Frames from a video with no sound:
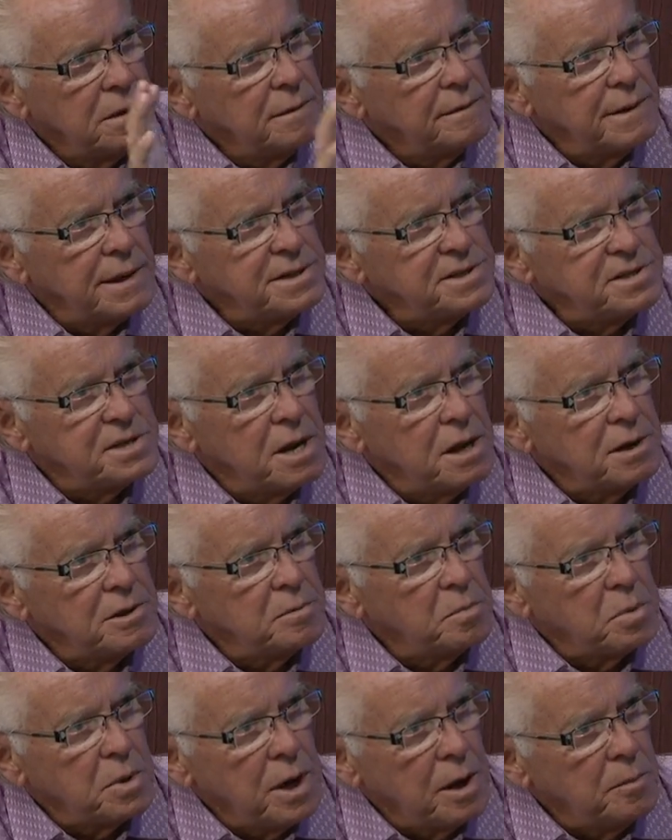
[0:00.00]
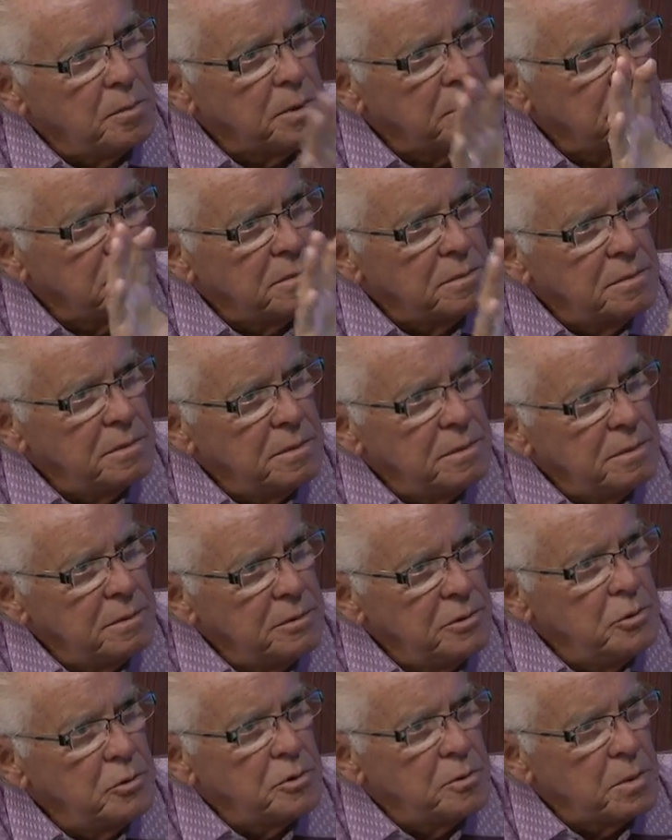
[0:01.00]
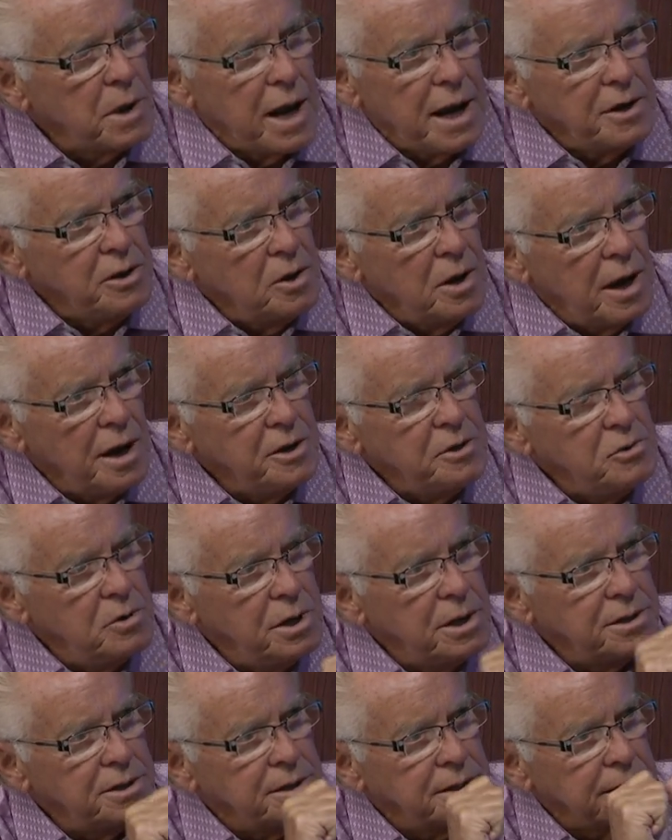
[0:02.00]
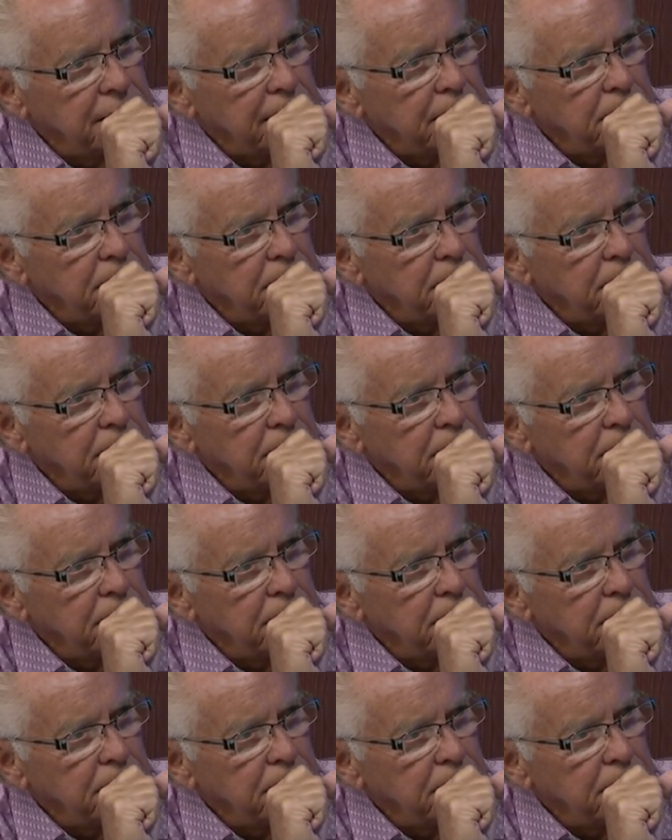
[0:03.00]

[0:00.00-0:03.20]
That's not the problem. You're the how do you how do you get to that?